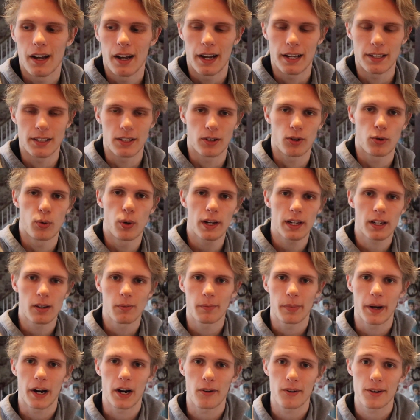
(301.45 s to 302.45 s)
As a quick
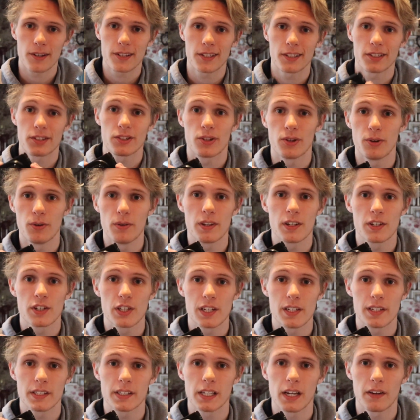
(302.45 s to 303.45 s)
comparison to the
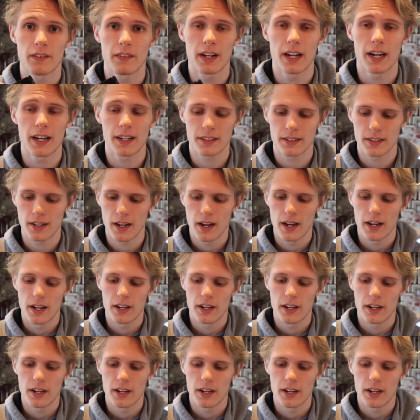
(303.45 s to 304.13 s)
G7X,